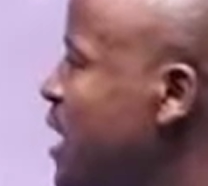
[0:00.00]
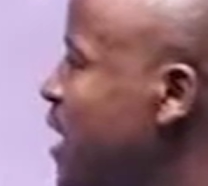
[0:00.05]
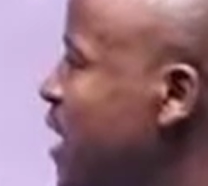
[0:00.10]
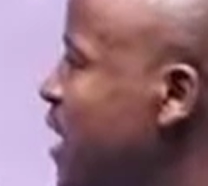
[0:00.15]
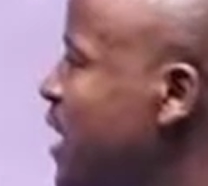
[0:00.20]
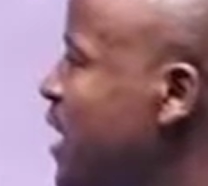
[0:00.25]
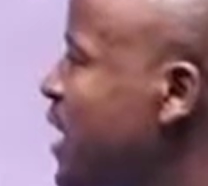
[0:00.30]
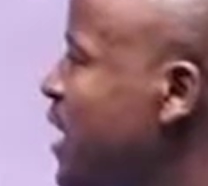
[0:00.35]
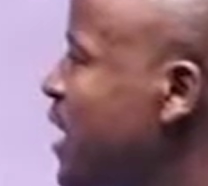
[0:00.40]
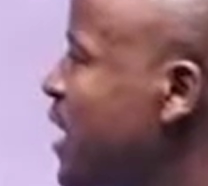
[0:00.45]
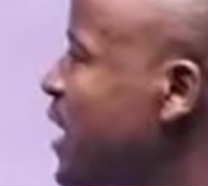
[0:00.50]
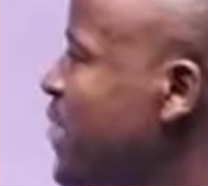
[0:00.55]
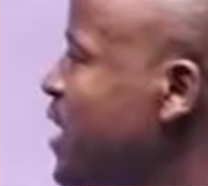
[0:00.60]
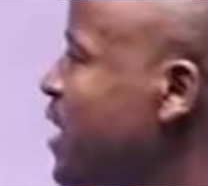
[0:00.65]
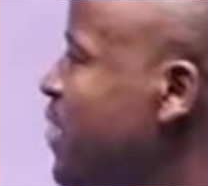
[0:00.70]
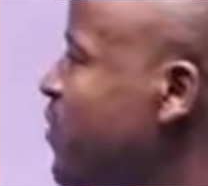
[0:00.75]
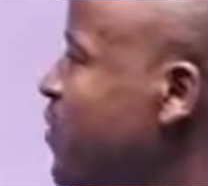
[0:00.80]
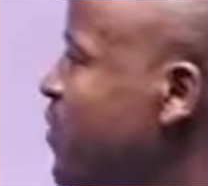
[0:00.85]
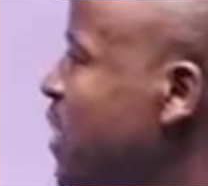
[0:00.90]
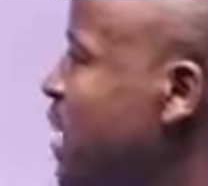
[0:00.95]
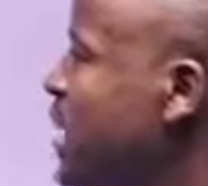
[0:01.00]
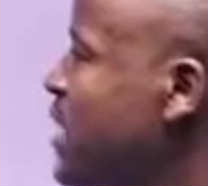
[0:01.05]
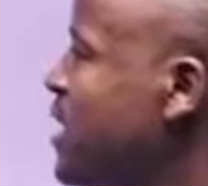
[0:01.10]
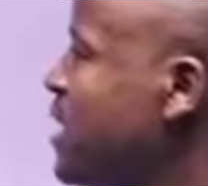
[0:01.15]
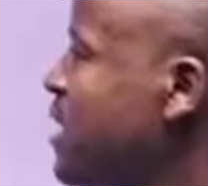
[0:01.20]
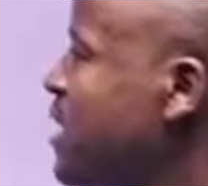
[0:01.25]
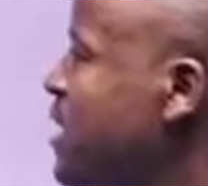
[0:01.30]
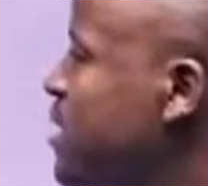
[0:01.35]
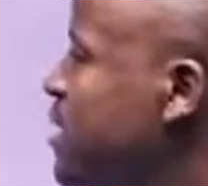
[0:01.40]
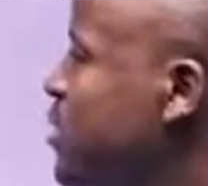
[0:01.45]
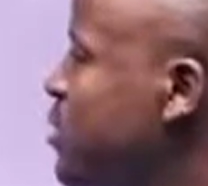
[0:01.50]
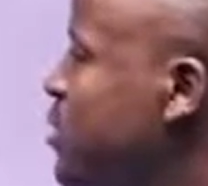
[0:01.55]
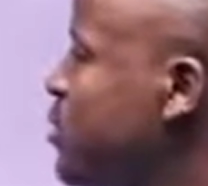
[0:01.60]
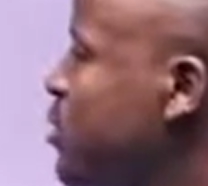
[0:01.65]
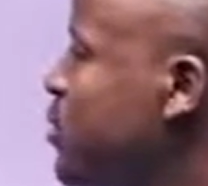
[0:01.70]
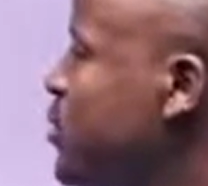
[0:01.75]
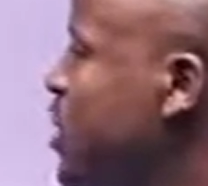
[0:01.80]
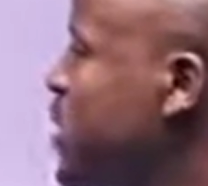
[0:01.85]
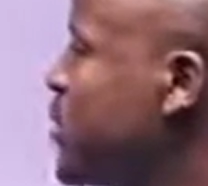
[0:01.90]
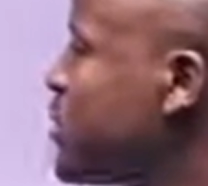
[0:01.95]
And again, you can find these on your
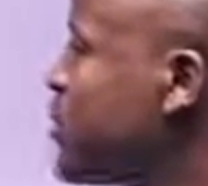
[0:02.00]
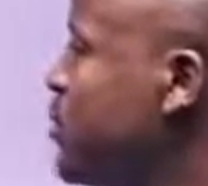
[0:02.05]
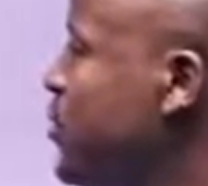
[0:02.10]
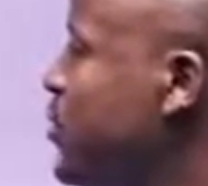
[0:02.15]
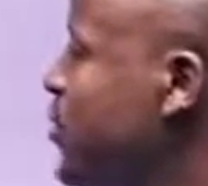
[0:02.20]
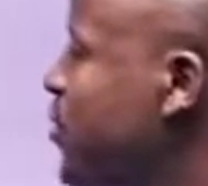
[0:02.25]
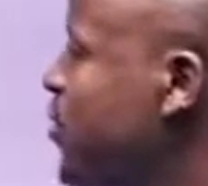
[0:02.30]
textbook